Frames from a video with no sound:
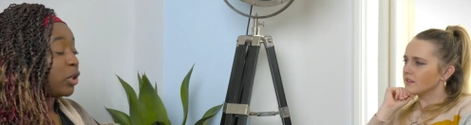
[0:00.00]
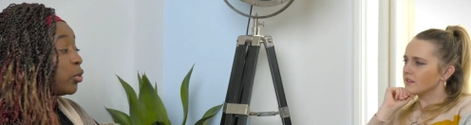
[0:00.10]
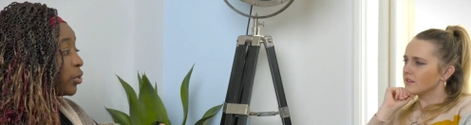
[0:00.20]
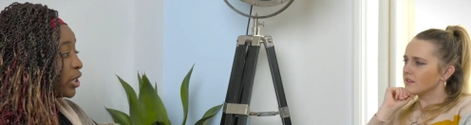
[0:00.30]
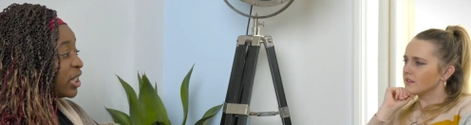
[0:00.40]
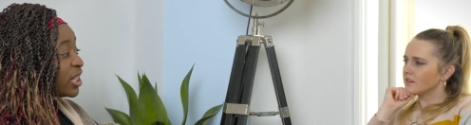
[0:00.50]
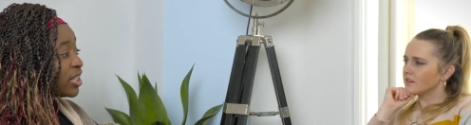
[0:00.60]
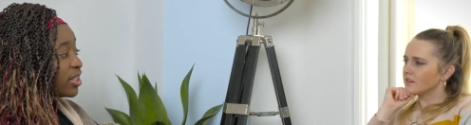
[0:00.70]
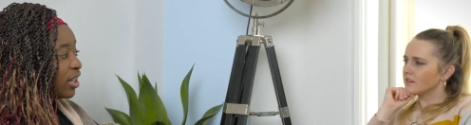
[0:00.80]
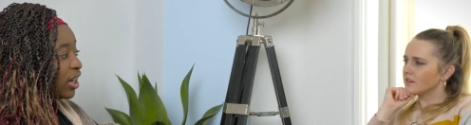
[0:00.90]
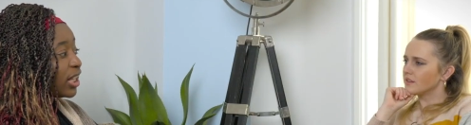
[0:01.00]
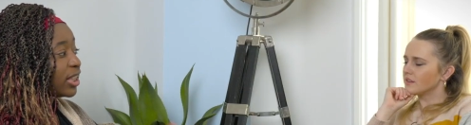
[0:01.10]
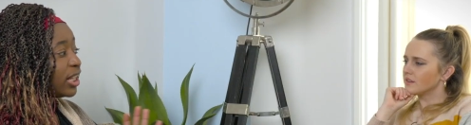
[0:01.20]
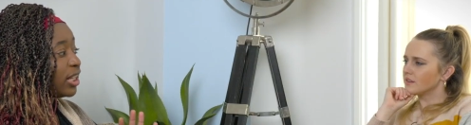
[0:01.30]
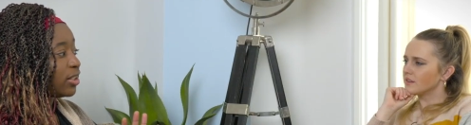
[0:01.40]
Speaker 1: boldness, I
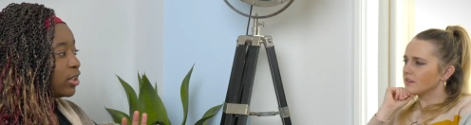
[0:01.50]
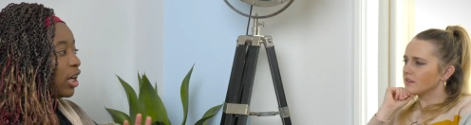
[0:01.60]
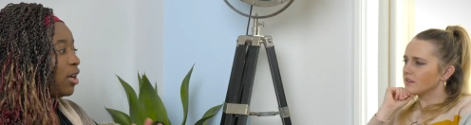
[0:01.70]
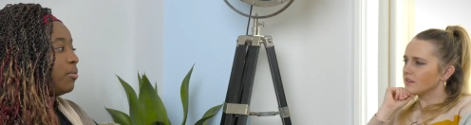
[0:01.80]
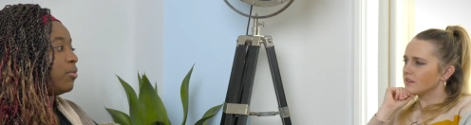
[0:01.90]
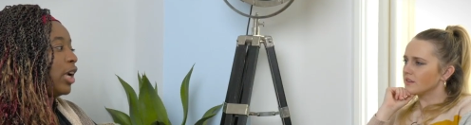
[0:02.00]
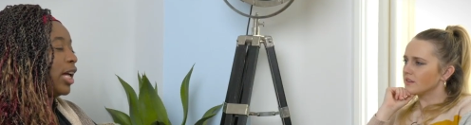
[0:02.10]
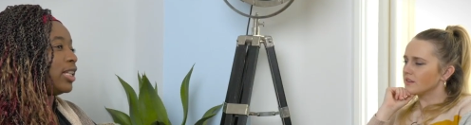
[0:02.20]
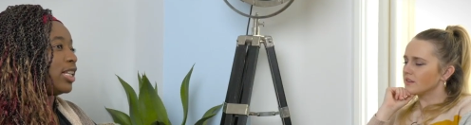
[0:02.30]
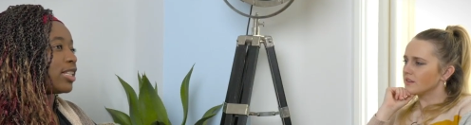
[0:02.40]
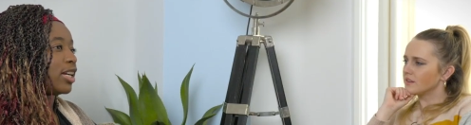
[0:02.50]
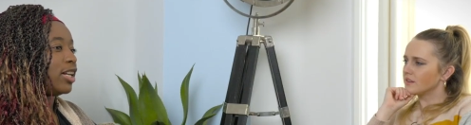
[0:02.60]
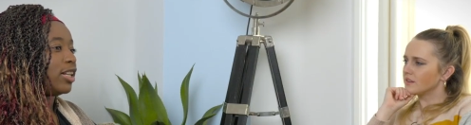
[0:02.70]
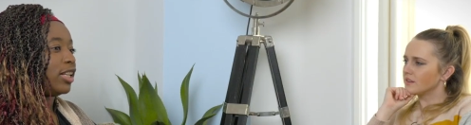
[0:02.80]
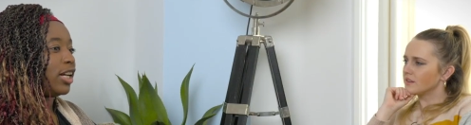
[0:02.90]
think, um, and this
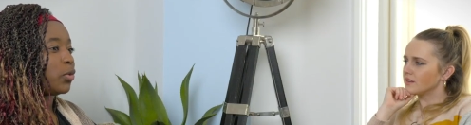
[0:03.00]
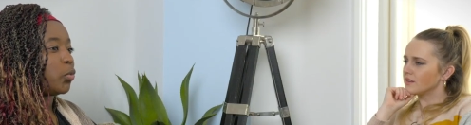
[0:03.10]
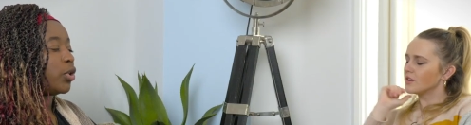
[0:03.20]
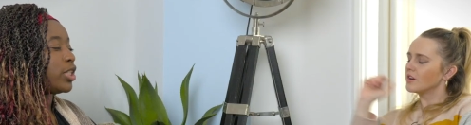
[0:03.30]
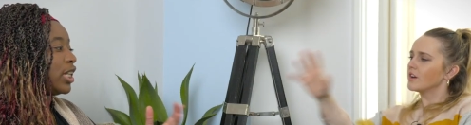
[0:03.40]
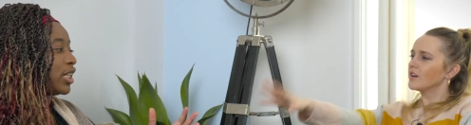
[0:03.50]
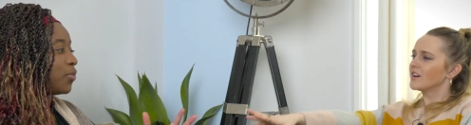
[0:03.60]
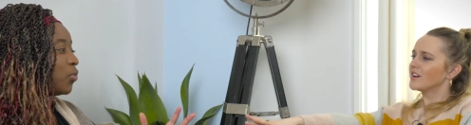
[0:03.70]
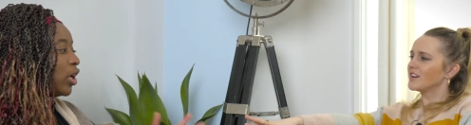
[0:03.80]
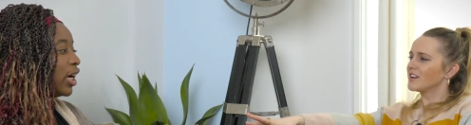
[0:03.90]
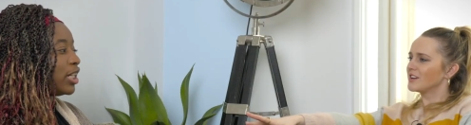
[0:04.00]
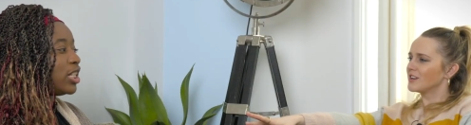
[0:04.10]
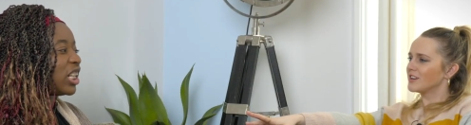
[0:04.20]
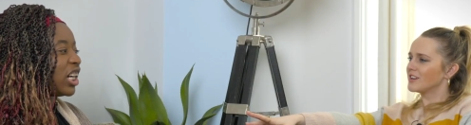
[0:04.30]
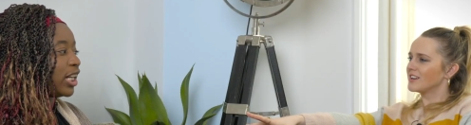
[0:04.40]
kind of like wanting to wine
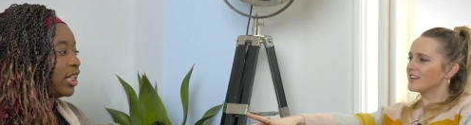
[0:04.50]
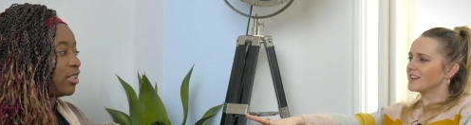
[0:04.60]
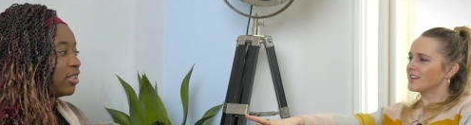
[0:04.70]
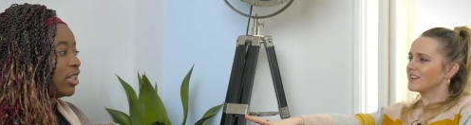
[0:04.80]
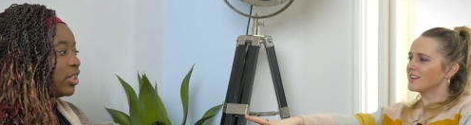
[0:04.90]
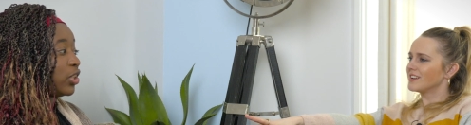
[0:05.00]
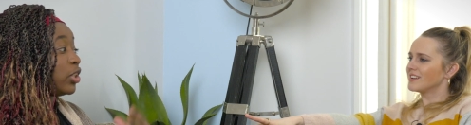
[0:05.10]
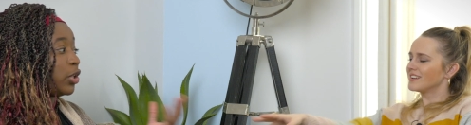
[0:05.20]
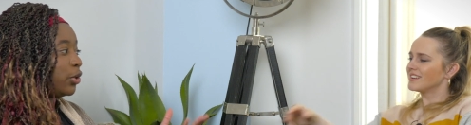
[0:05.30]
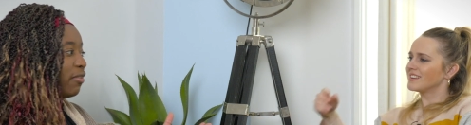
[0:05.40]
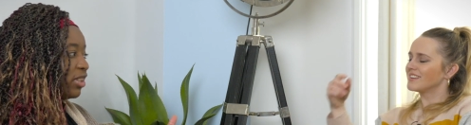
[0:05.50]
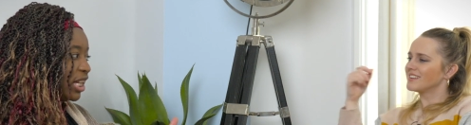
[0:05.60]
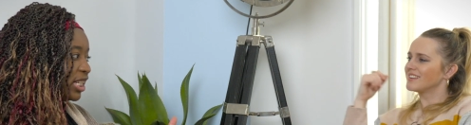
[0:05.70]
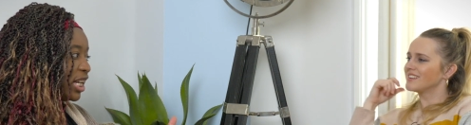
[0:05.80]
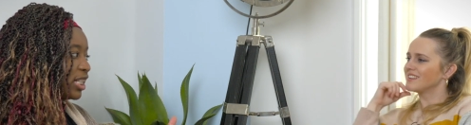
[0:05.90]
and dine whoever
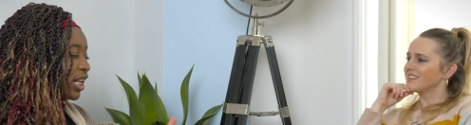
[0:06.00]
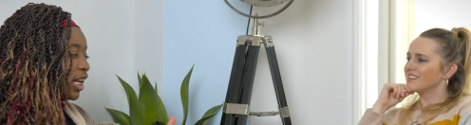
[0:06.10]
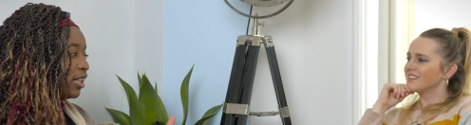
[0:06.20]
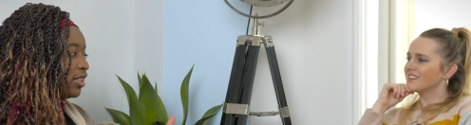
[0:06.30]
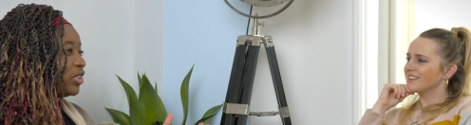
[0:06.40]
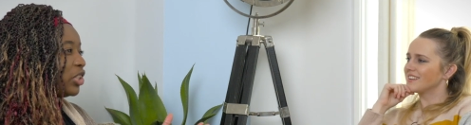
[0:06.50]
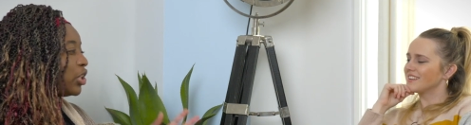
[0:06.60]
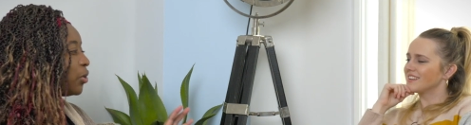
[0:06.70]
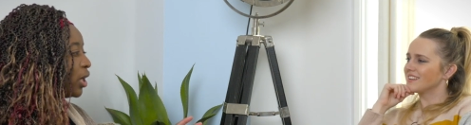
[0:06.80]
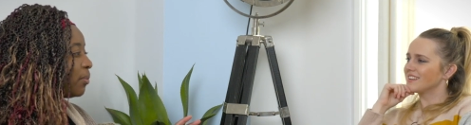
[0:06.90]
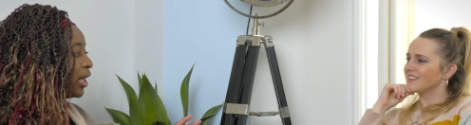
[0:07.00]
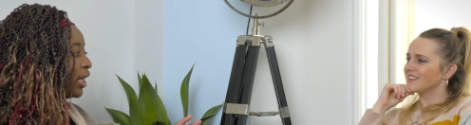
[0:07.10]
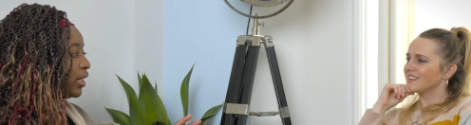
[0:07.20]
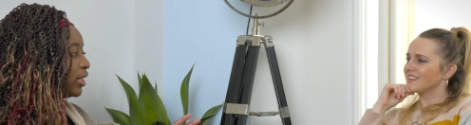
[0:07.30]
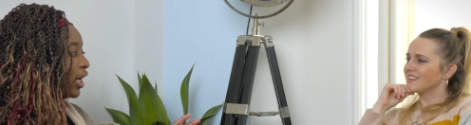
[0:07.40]
they're dating. Do you know what I
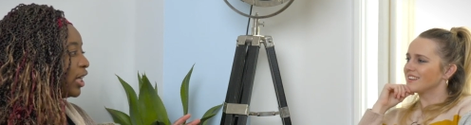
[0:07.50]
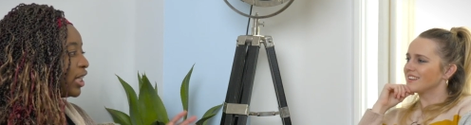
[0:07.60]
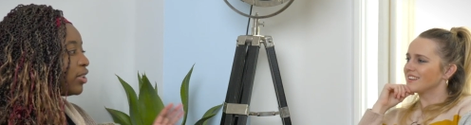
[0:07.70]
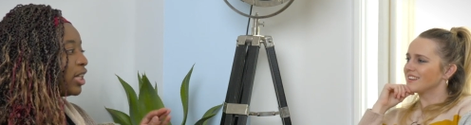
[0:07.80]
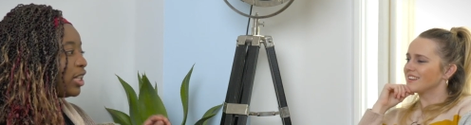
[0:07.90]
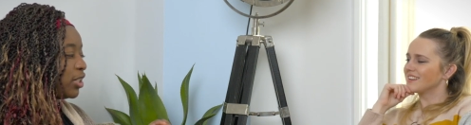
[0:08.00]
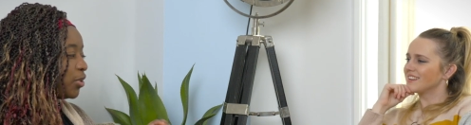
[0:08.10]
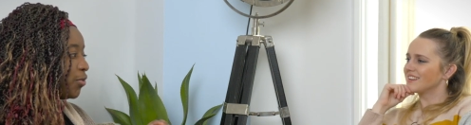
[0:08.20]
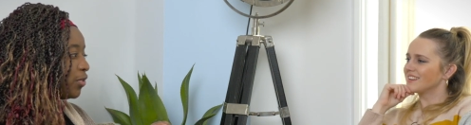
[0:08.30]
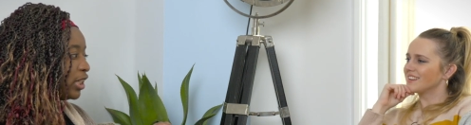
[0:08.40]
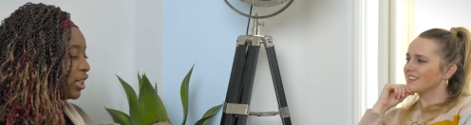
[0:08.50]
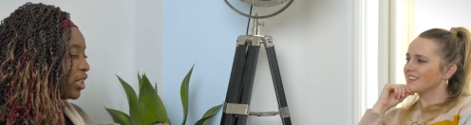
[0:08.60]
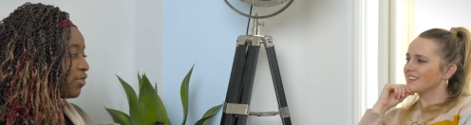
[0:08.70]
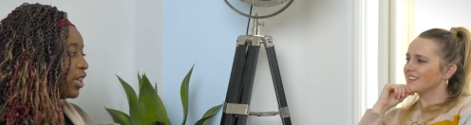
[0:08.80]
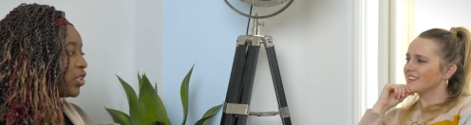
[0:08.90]
mean? Like they'll take you to a really
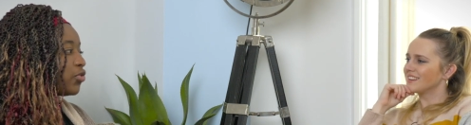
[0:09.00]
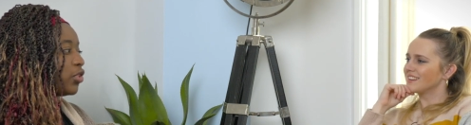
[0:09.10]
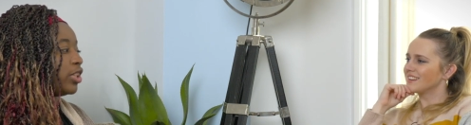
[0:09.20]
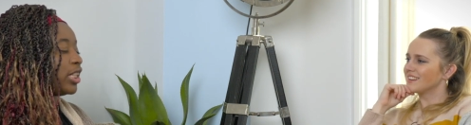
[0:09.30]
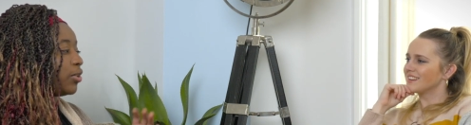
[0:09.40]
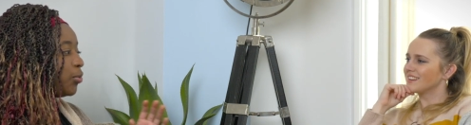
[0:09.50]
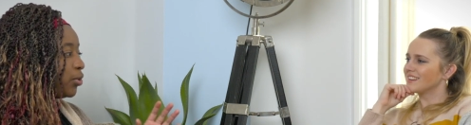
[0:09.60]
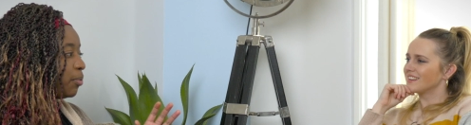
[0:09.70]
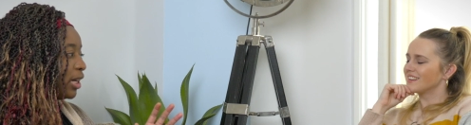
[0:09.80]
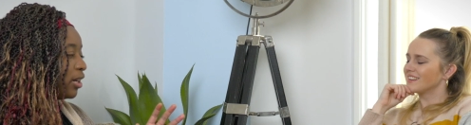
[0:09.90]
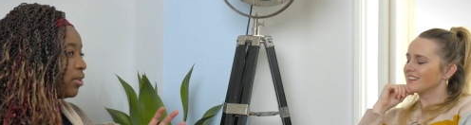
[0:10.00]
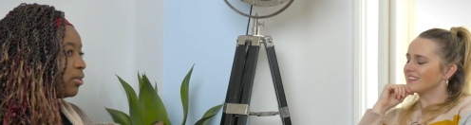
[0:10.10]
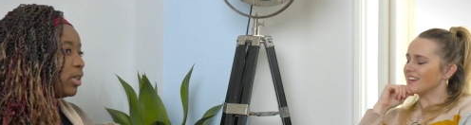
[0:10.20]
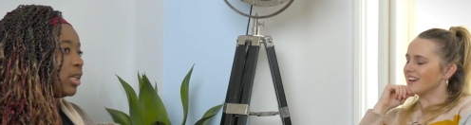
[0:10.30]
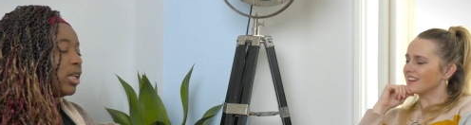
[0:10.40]
nice restaurant. They're all
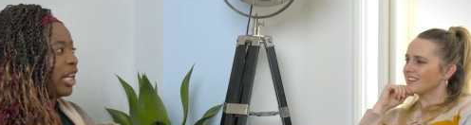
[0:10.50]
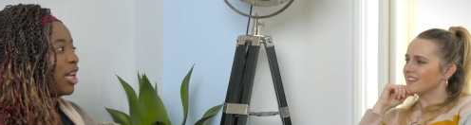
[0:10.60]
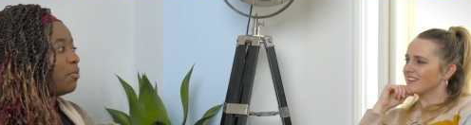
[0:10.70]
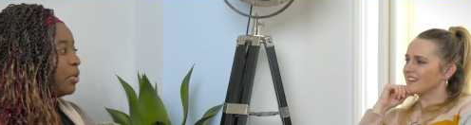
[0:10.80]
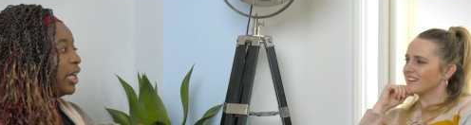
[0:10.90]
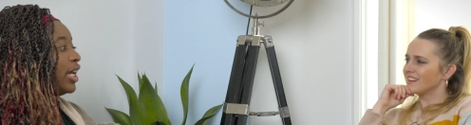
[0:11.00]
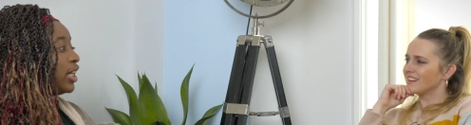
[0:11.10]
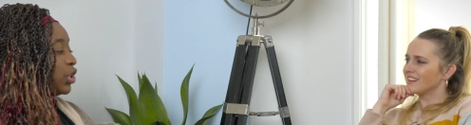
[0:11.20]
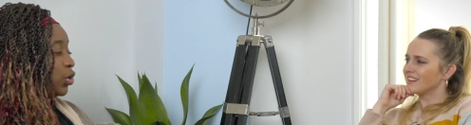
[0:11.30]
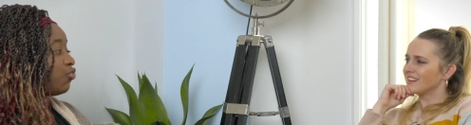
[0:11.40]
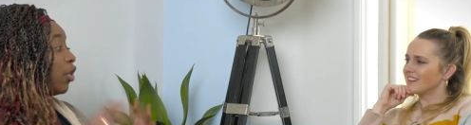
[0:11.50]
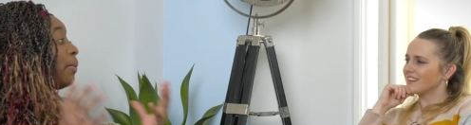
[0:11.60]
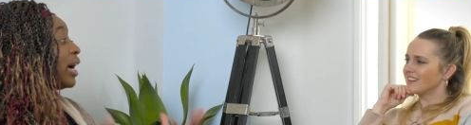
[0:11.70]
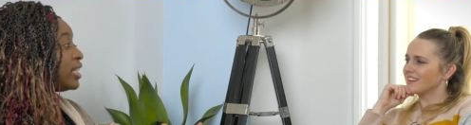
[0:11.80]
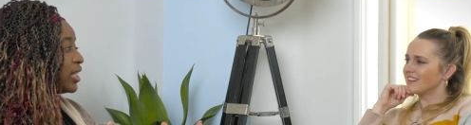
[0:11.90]
about yeah. it being
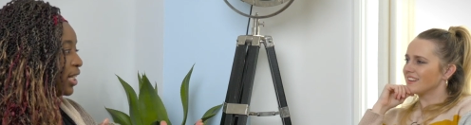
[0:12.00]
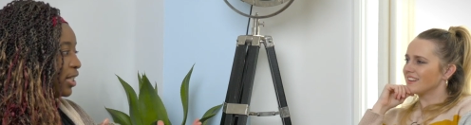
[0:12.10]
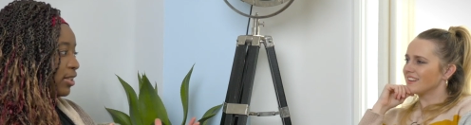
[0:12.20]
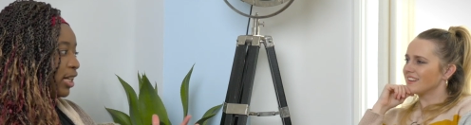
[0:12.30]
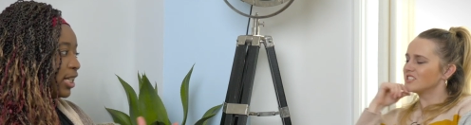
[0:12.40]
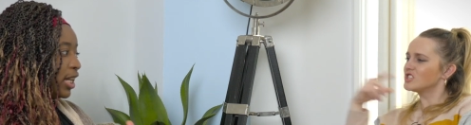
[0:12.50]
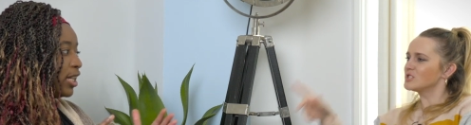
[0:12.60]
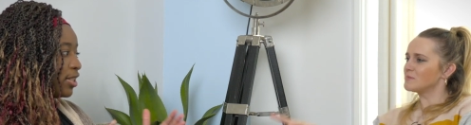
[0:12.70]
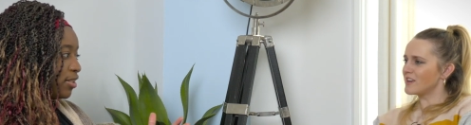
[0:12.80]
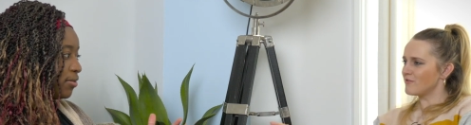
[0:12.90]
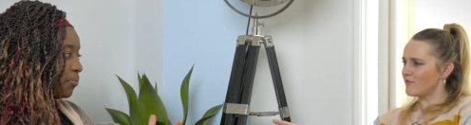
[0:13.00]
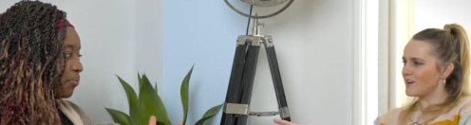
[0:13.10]
romantic. Like Did you speak in